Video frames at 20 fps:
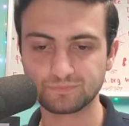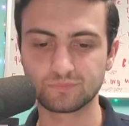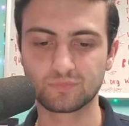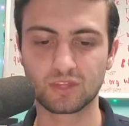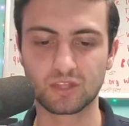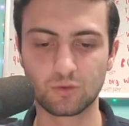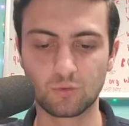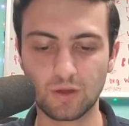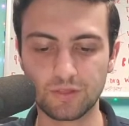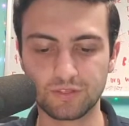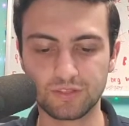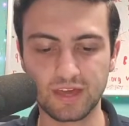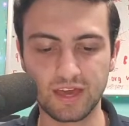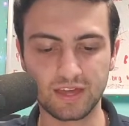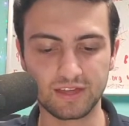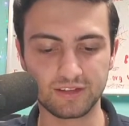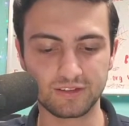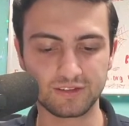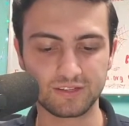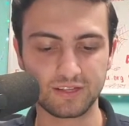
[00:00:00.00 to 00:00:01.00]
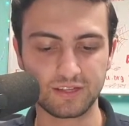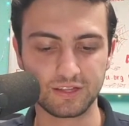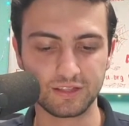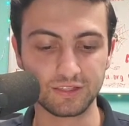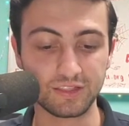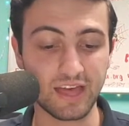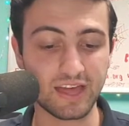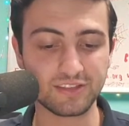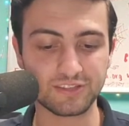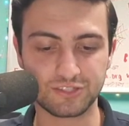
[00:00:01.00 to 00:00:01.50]
whether that
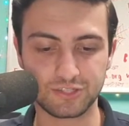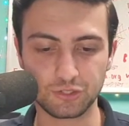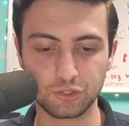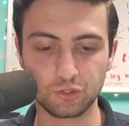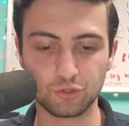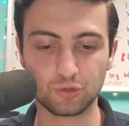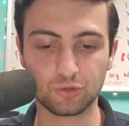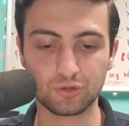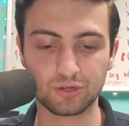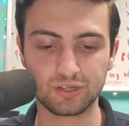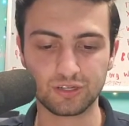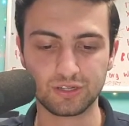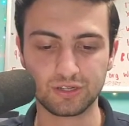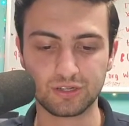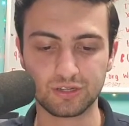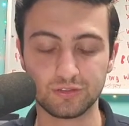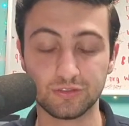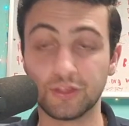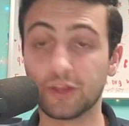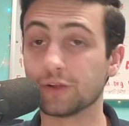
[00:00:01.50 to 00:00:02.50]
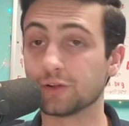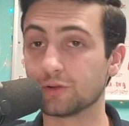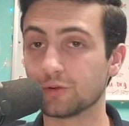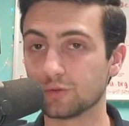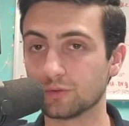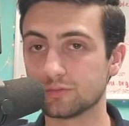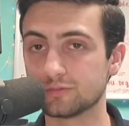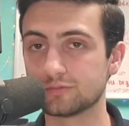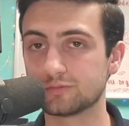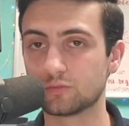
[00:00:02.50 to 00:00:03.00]
led to their
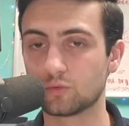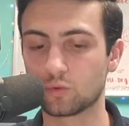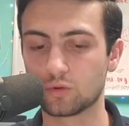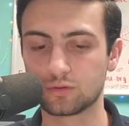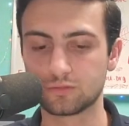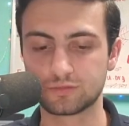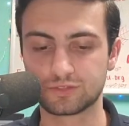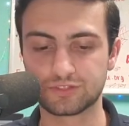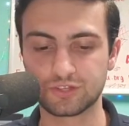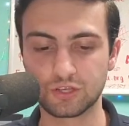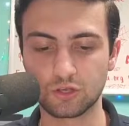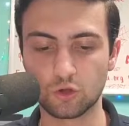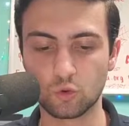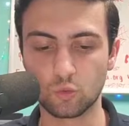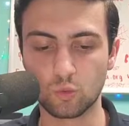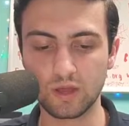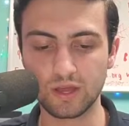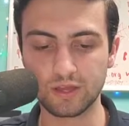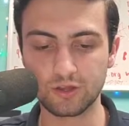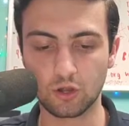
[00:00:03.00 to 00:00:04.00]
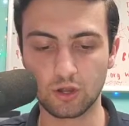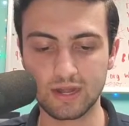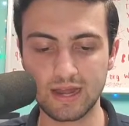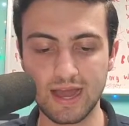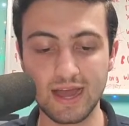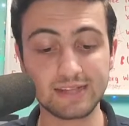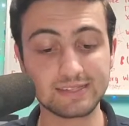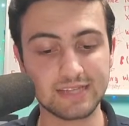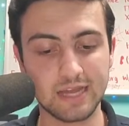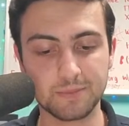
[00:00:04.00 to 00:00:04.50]
single win or
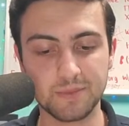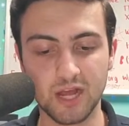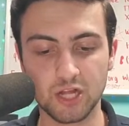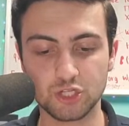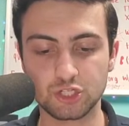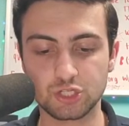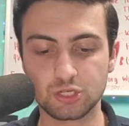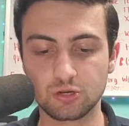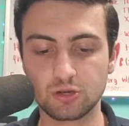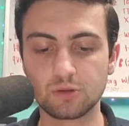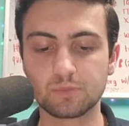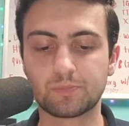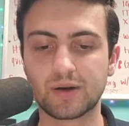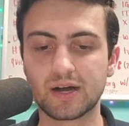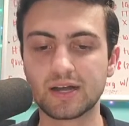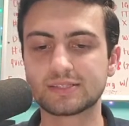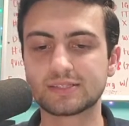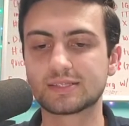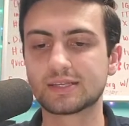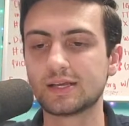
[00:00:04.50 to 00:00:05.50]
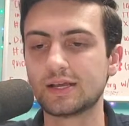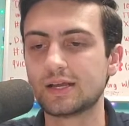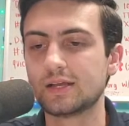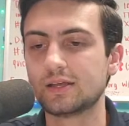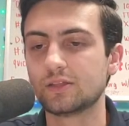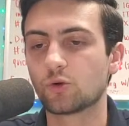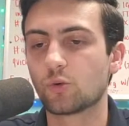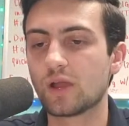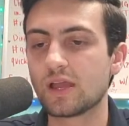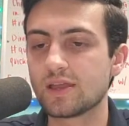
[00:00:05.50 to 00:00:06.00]
not, I'm not sure. But
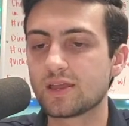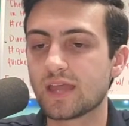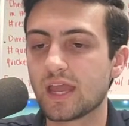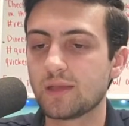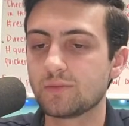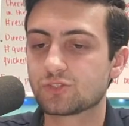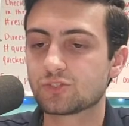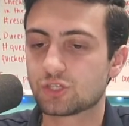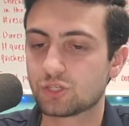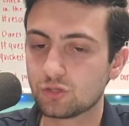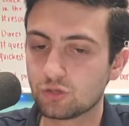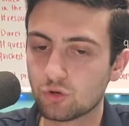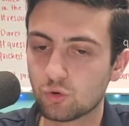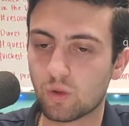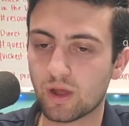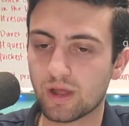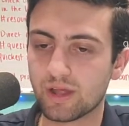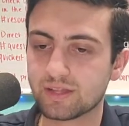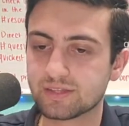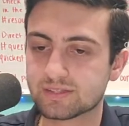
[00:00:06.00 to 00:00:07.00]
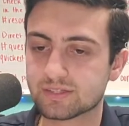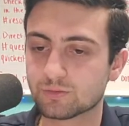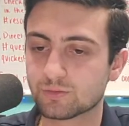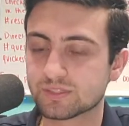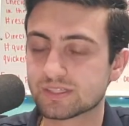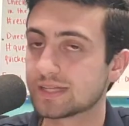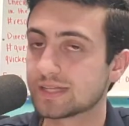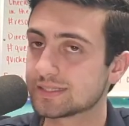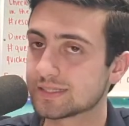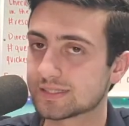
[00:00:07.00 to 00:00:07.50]
the way Game 2 went was
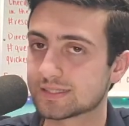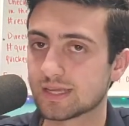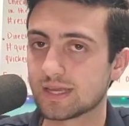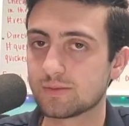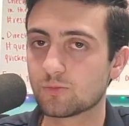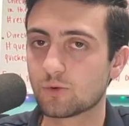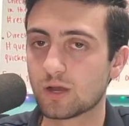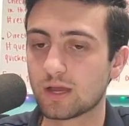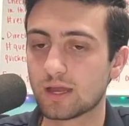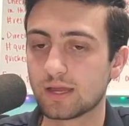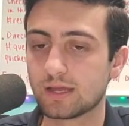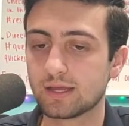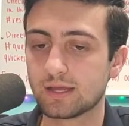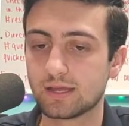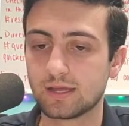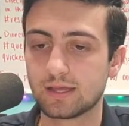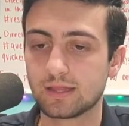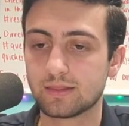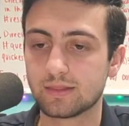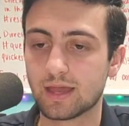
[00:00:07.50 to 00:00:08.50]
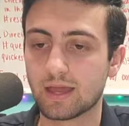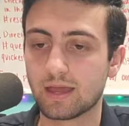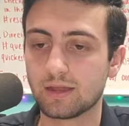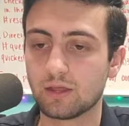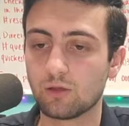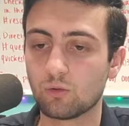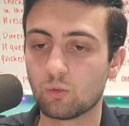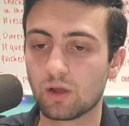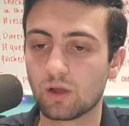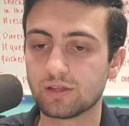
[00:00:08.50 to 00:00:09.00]
not the same way that it
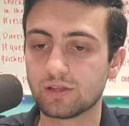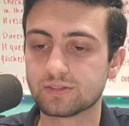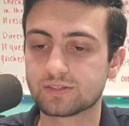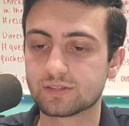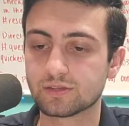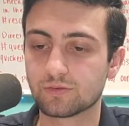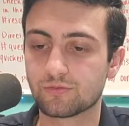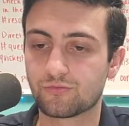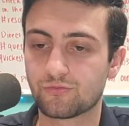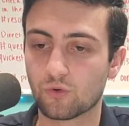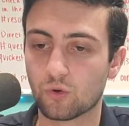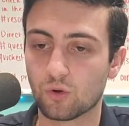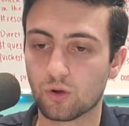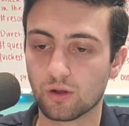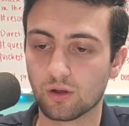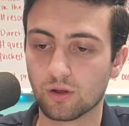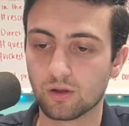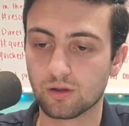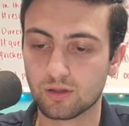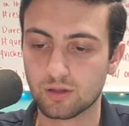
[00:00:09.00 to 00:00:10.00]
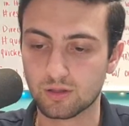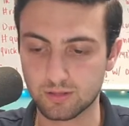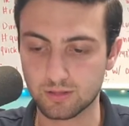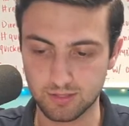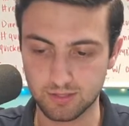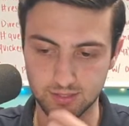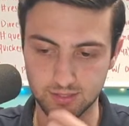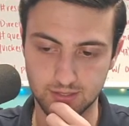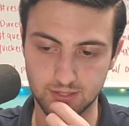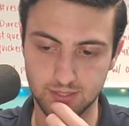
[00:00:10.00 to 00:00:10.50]
went for
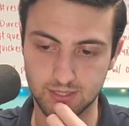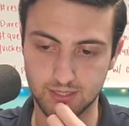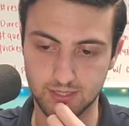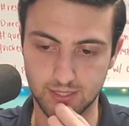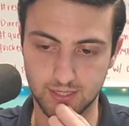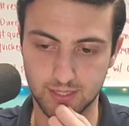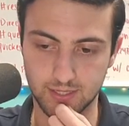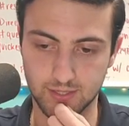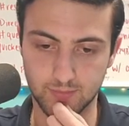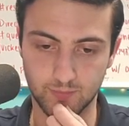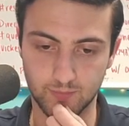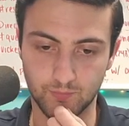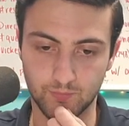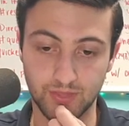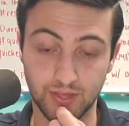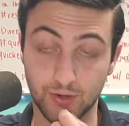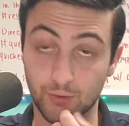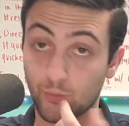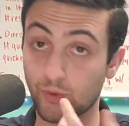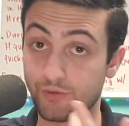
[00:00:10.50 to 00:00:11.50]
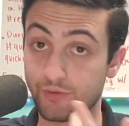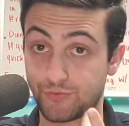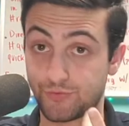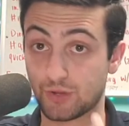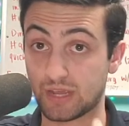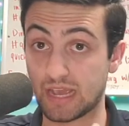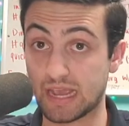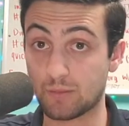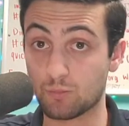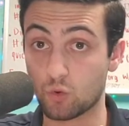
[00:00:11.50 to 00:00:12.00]

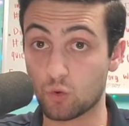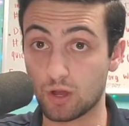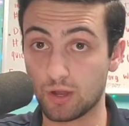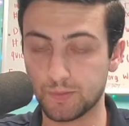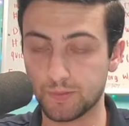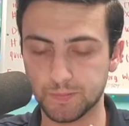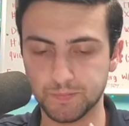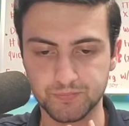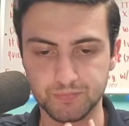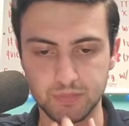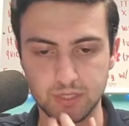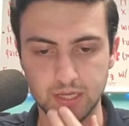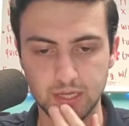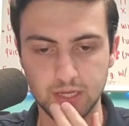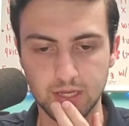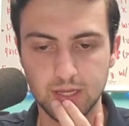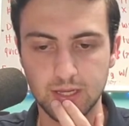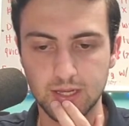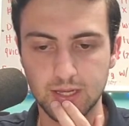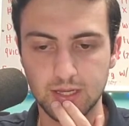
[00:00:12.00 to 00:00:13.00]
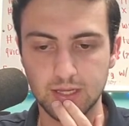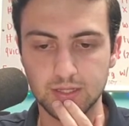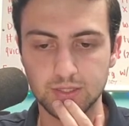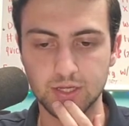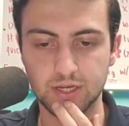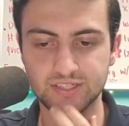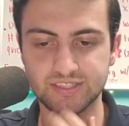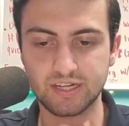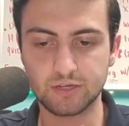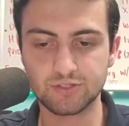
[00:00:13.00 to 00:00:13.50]
Game 1.
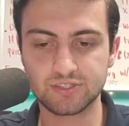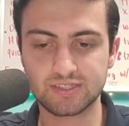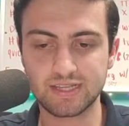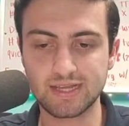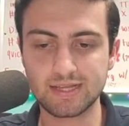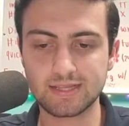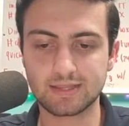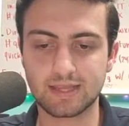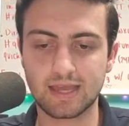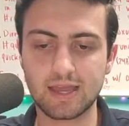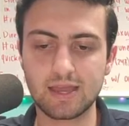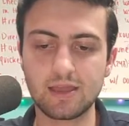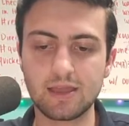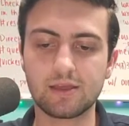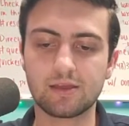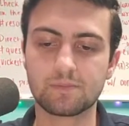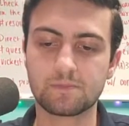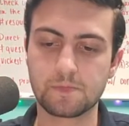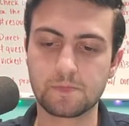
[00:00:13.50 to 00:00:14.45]
Youngstown State,